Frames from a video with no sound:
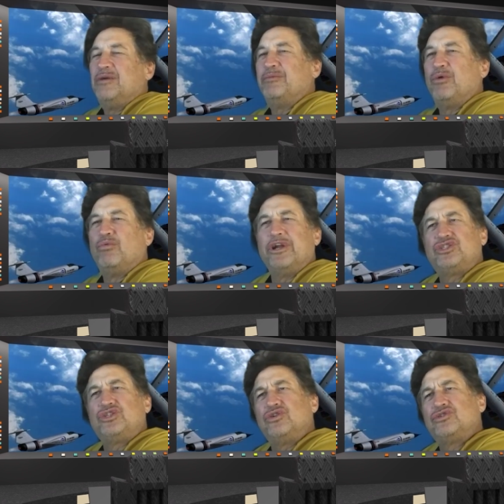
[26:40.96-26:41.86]
But what
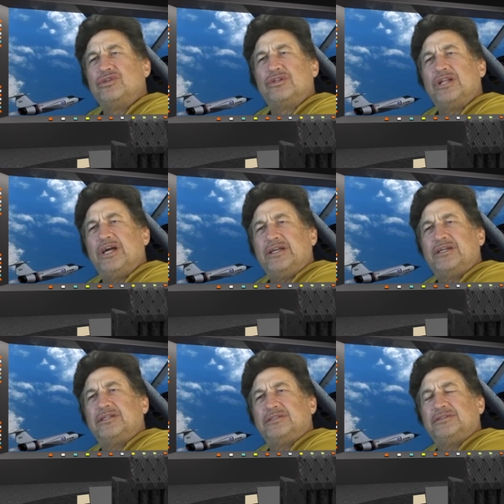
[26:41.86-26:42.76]
does yours look like?
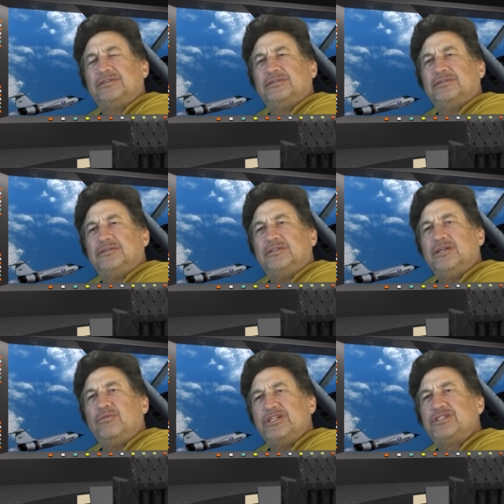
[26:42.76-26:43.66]
The
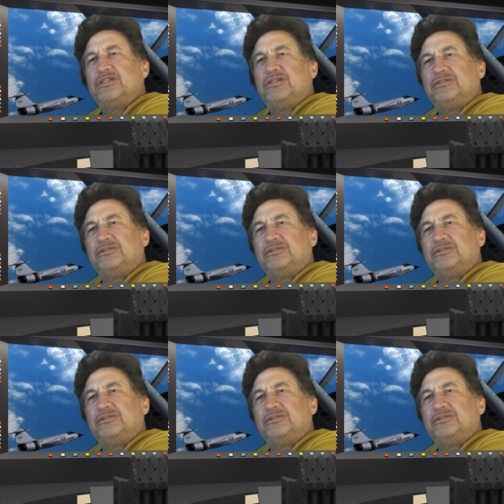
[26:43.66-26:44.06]
original.